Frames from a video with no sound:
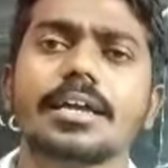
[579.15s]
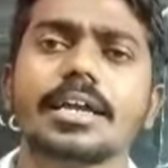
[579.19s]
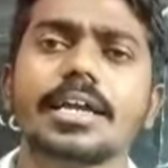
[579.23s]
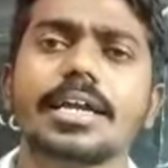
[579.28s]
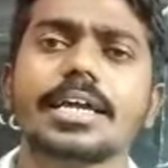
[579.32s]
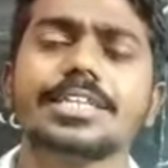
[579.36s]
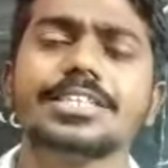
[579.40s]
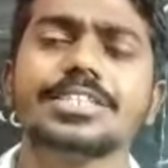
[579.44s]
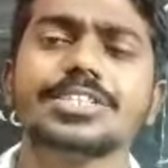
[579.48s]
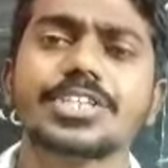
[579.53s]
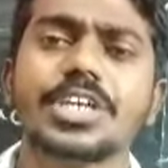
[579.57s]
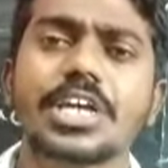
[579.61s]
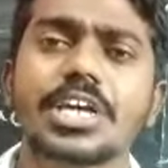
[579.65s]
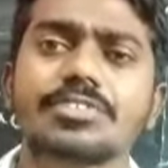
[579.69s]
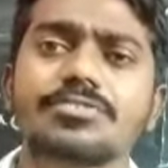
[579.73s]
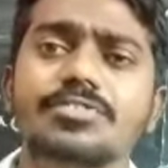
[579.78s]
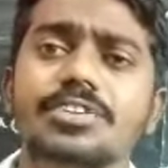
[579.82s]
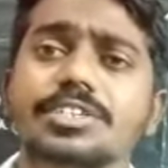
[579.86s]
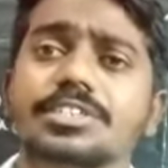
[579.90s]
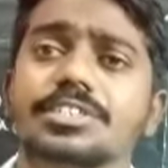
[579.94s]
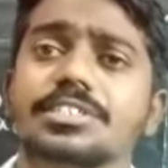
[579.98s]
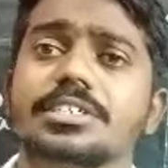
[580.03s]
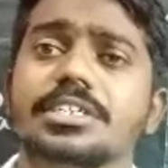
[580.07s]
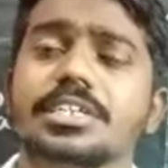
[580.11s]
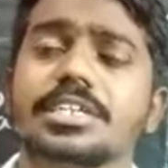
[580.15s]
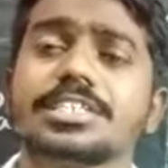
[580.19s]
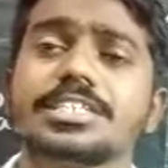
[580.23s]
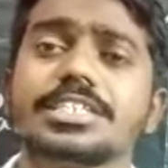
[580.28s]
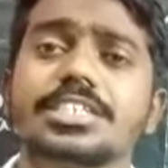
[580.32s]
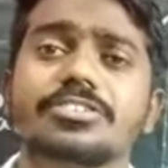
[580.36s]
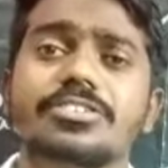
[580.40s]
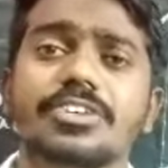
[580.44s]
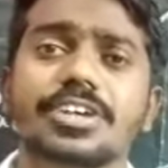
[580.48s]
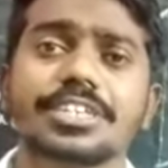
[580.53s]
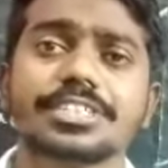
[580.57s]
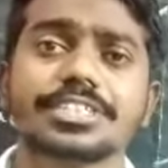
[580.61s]

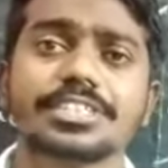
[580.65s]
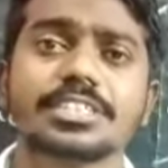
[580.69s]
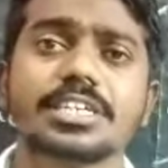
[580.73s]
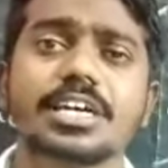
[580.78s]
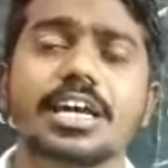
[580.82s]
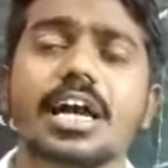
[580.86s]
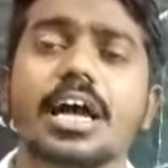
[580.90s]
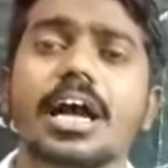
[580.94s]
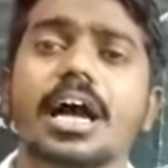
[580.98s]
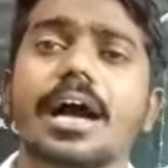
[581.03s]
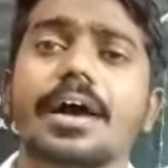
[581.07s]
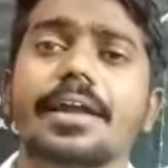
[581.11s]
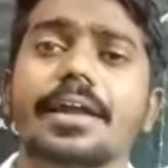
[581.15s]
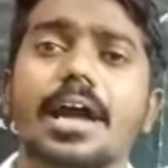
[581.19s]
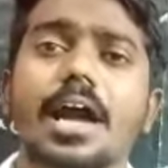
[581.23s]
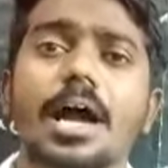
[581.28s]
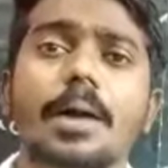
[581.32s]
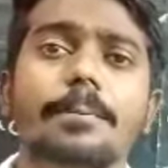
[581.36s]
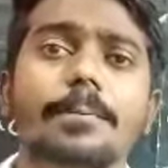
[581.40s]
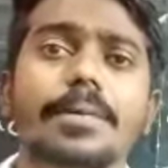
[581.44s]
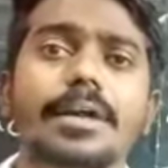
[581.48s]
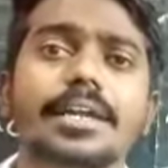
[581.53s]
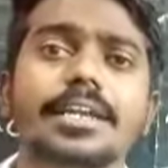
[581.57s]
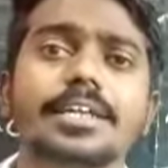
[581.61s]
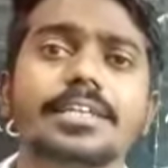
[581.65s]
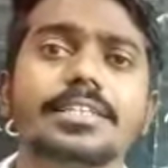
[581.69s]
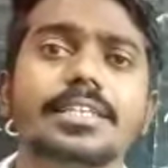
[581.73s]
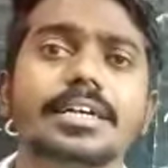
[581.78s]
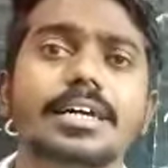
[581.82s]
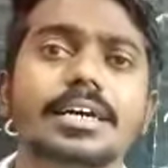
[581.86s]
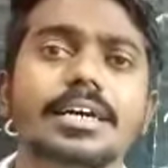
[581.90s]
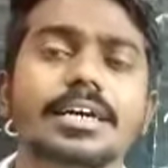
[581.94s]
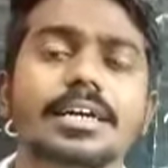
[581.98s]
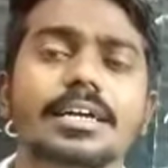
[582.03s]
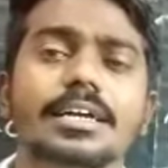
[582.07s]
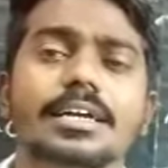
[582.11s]
earthquakes are happening in
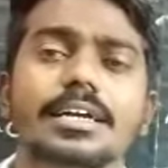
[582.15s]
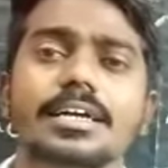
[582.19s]
the